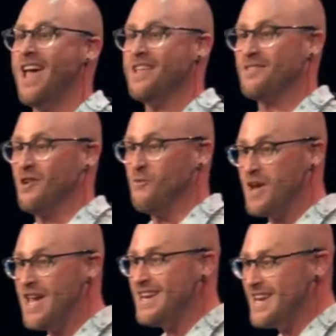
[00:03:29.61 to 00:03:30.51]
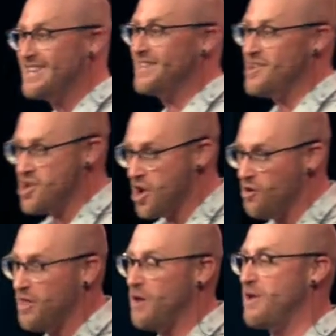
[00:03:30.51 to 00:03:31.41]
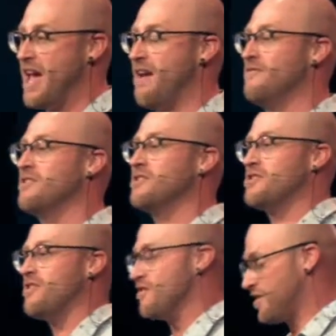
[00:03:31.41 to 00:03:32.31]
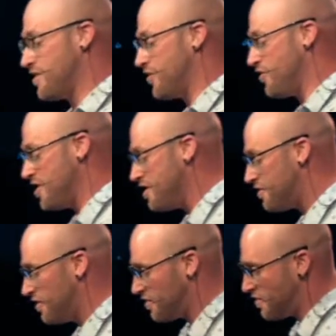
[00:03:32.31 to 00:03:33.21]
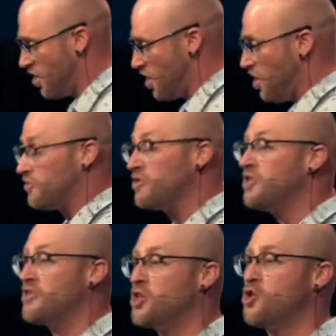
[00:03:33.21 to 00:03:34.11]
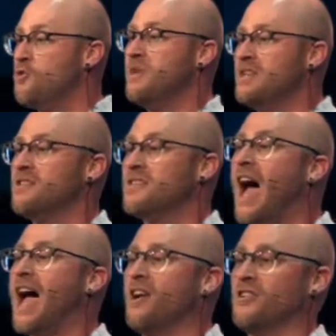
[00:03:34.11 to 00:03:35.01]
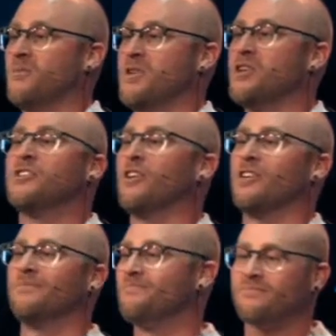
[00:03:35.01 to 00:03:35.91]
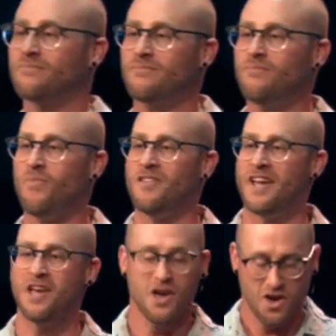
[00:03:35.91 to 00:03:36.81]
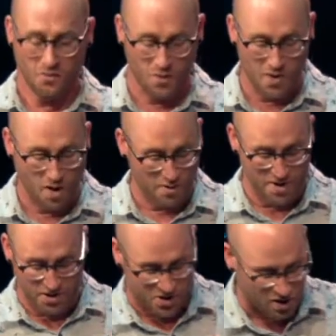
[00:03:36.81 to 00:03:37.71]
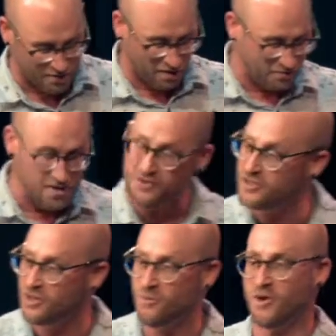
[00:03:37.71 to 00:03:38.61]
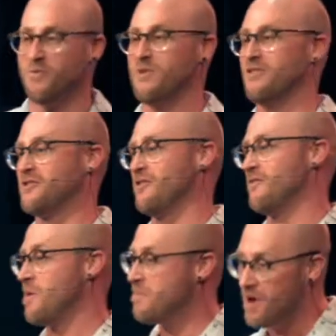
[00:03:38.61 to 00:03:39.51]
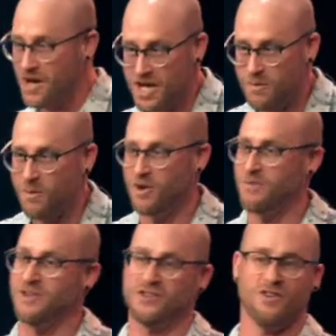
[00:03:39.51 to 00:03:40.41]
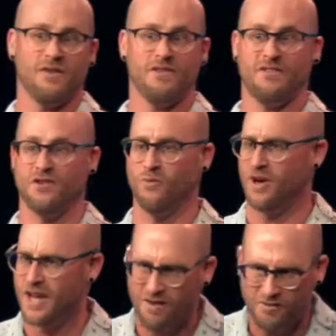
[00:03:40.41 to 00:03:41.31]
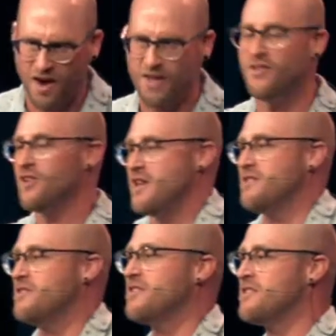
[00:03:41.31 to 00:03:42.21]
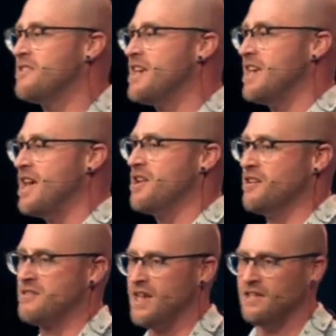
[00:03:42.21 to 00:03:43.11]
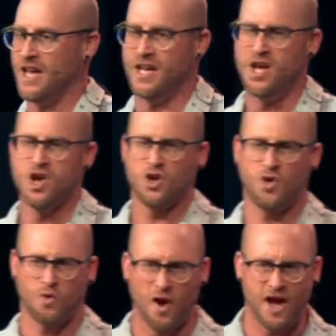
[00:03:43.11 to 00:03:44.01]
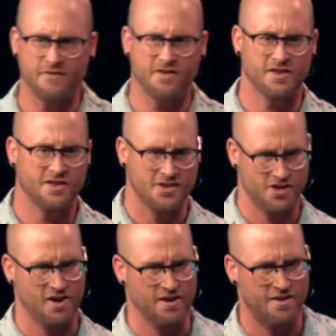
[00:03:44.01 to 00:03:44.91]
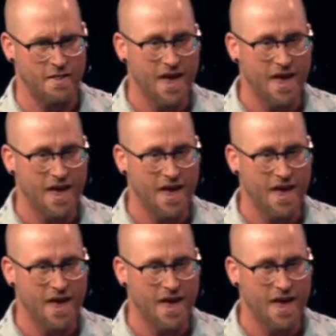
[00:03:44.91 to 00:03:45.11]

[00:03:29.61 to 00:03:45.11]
And so we need to know that we have this assurance. Because there is this, there's this human desire to be assured. Like, we want to be assured of our future, we want to be assured of our money, we want to be assured everything's going to work out fine. There is this thing in us that, like, craves this assurance.